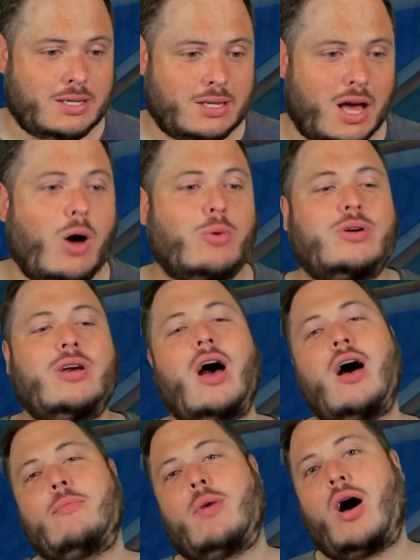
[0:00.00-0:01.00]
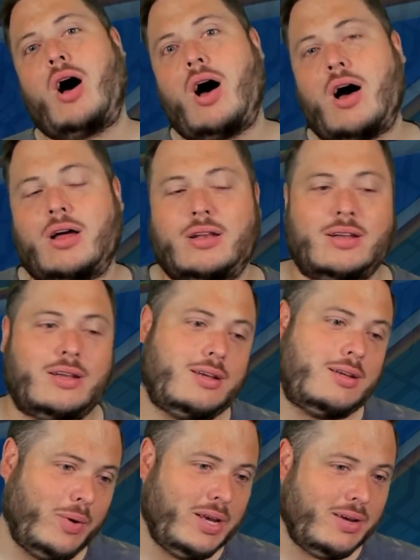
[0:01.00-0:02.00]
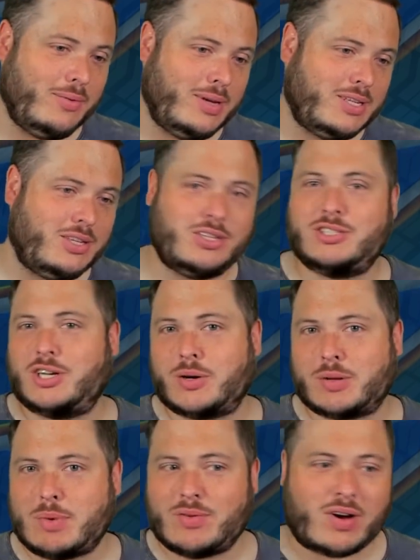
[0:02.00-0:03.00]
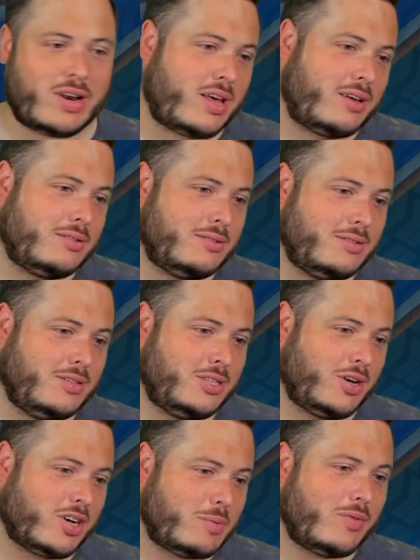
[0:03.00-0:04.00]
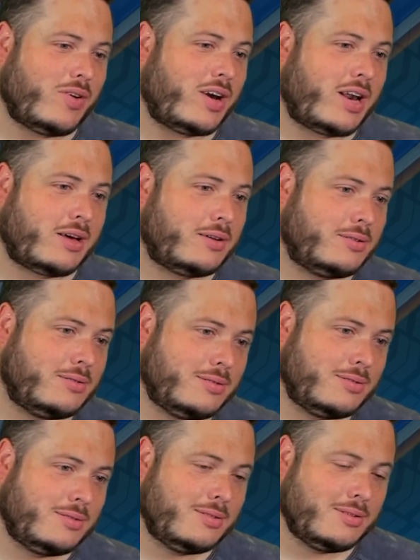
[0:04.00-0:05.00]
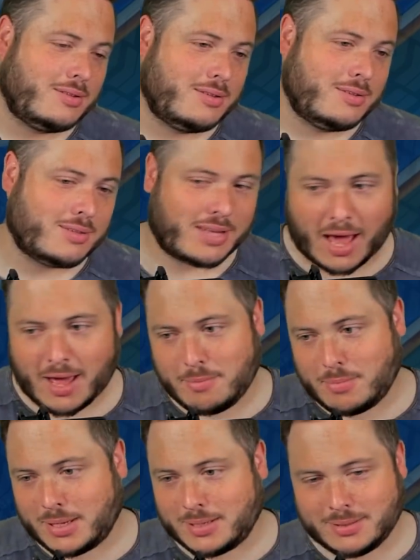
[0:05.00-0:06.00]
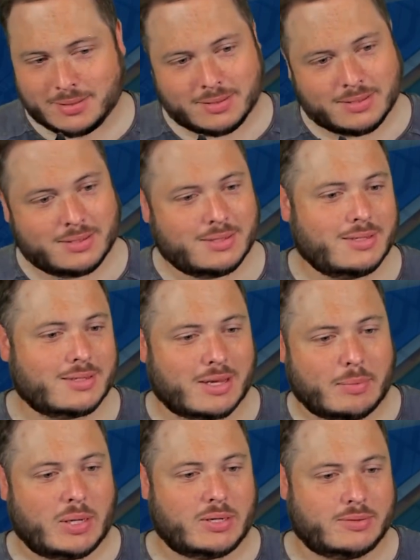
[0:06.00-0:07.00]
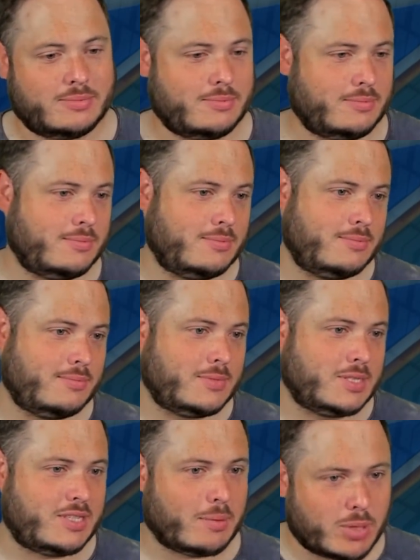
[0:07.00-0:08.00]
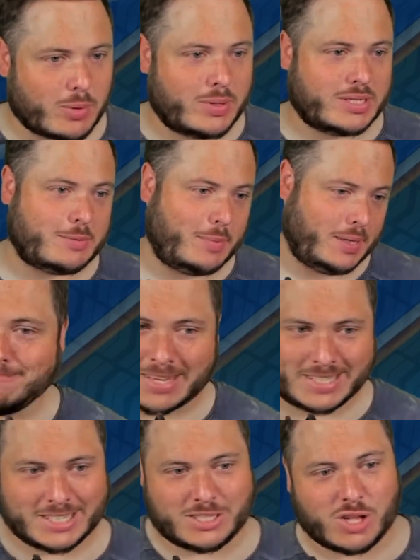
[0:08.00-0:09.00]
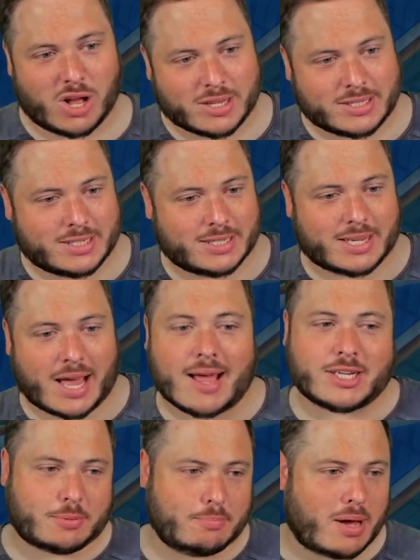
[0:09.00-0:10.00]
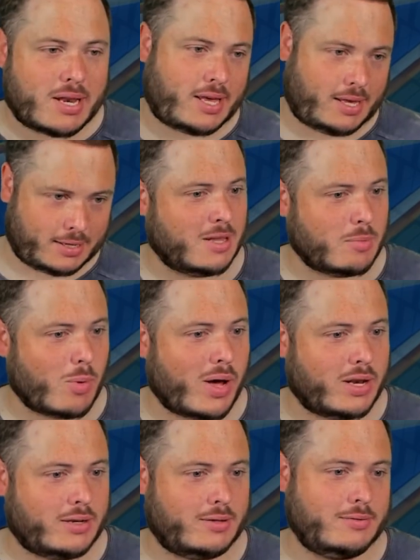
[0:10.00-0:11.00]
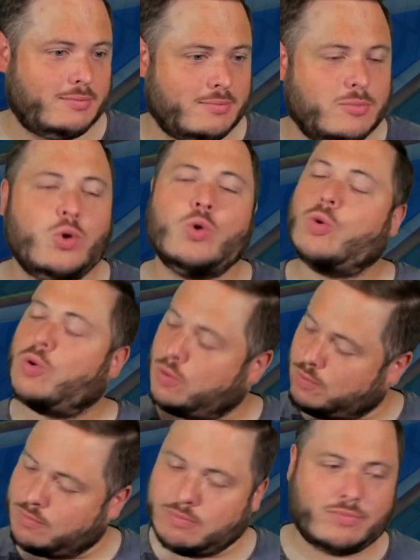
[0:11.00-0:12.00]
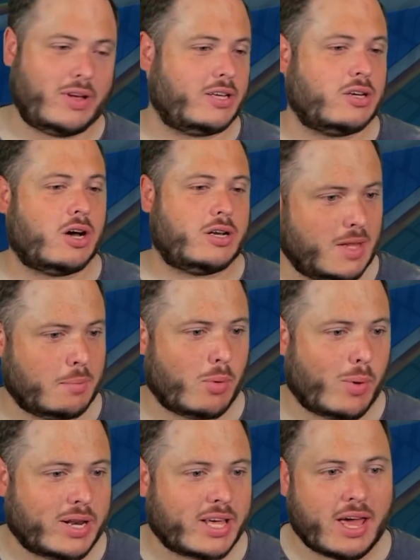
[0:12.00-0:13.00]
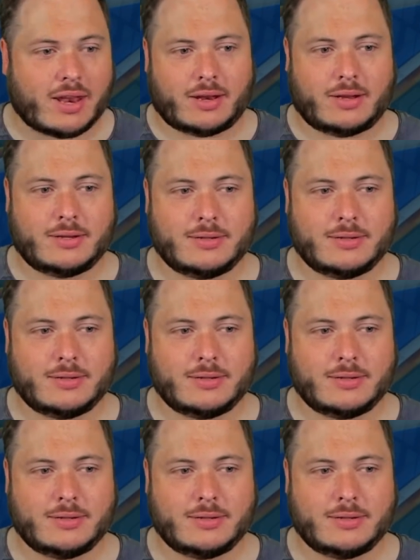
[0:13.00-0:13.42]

Oh, come on. You joking me right now? You joking me right now? Game? Come on. Stop doing this to me. This is not cash money. Number one. Thank God. Number one again.